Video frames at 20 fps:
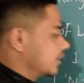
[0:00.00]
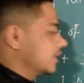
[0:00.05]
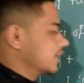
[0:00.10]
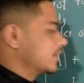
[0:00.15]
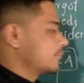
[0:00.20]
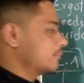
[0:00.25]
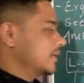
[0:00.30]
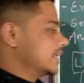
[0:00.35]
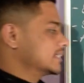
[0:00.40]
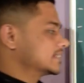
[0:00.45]
it
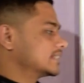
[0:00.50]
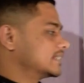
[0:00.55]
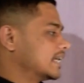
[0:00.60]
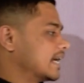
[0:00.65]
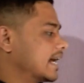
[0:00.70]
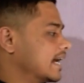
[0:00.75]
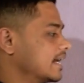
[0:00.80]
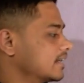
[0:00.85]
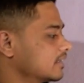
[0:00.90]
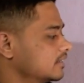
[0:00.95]
means
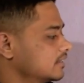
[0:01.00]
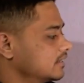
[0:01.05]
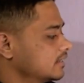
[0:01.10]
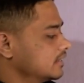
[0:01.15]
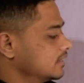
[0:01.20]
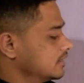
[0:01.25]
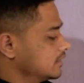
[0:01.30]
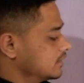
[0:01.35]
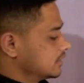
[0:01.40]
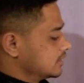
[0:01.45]
that
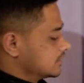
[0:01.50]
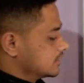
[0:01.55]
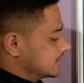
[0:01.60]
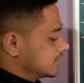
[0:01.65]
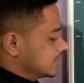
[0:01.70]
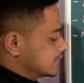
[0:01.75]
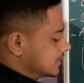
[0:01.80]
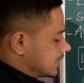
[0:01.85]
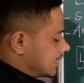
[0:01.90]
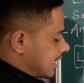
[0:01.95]

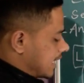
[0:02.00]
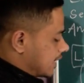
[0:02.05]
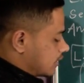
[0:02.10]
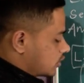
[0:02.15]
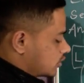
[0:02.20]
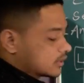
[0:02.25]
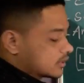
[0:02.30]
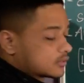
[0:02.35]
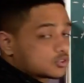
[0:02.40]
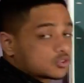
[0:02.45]
this
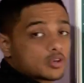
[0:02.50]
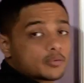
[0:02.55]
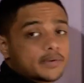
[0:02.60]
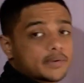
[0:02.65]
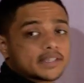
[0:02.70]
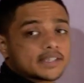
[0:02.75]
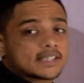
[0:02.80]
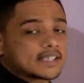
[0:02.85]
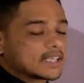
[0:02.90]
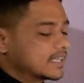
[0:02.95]
nitrogen should
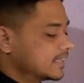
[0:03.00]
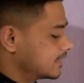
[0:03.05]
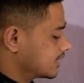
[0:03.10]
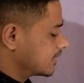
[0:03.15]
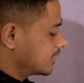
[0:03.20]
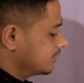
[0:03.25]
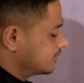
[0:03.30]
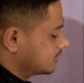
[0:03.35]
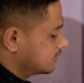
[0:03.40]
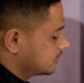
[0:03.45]
be
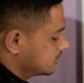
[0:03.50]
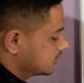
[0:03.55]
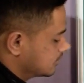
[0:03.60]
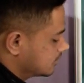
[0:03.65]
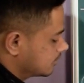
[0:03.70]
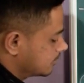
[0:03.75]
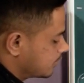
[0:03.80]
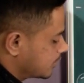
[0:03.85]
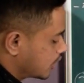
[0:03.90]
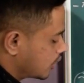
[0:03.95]
secondary,
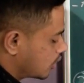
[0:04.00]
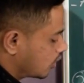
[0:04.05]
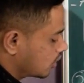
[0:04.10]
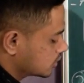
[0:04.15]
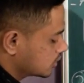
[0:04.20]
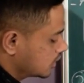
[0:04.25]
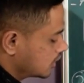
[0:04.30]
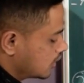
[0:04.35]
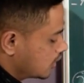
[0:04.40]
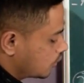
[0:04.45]

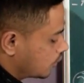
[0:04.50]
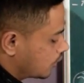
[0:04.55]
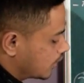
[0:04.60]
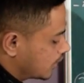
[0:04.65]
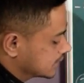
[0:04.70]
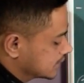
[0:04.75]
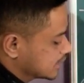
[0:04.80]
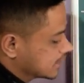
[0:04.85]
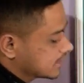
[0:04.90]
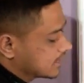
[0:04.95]
because
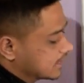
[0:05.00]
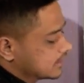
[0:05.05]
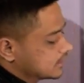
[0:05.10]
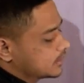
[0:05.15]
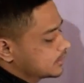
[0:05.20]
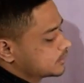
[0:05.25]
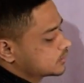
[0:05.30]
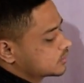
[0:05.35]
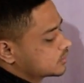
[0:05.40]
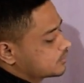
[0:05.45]
once it
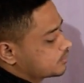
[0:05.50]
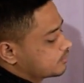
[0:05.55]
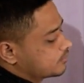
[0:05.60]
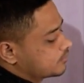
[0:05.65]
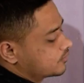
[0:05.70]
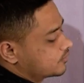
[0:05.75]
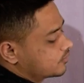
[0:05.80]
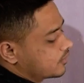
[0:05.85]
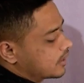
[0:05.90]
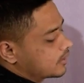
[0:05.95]

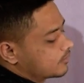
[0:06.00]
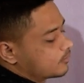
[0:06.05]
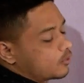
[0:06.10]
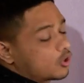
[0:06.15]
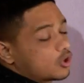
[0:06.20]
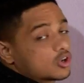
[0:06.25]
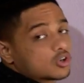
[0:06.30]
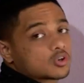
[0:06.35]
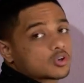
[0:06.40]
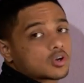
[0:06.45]
consumes one
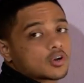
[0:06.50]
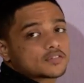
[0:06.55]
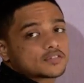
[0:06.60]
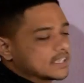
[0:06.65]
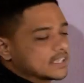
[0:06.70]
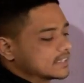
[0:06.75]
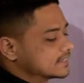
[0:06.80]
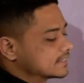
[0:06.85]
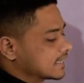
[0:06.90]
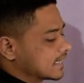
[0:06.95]
molecule of
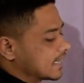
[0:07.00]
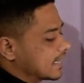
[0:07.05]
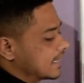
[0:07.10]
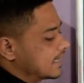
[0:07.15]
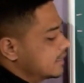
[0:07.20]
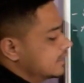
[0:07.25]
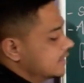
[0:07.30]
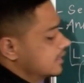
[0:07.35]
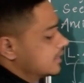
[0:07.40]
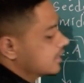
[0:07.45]

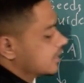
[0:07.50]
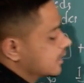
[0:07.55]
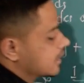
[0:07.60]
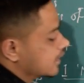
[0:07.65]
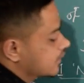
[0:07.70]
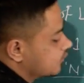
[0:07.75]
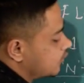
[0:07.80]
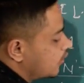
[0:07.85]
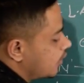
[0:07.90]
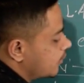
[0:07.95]
CH3I,
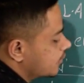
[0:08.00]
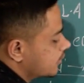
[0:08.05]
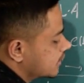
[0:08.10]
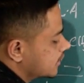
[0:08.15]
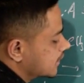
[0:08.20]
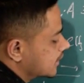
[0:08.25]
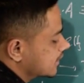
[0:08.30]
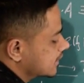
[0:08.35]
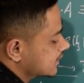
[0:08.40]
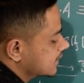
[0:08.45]
it
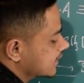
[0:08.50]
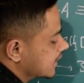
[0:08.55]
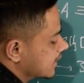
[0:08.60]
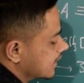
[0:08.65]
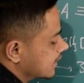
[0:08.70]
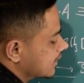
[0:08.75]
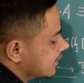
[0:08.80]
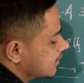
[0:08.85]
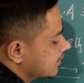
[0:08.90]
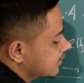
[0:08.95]
formed
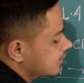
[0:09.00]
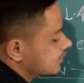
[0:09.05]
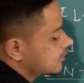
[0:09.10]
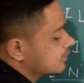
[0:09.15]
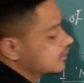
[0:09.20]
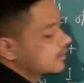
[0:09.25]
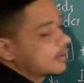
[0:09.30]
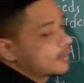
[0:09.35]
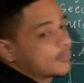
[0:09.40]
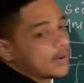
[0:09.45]
tertiary
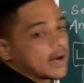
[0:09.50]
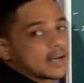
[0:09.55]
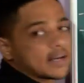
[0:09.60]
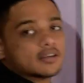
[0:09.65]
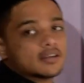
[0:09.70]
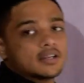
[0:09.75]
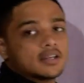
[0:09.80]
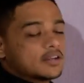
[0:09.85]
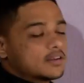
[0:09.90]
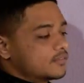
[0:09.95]

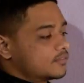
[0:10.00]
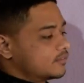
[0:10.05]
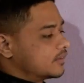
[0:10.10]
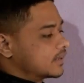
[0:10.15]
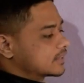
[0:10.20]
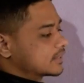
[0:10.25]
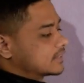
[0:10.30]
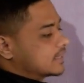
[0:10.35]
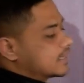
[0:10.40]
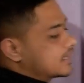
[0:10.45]
amine.
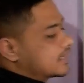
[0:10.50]
Further,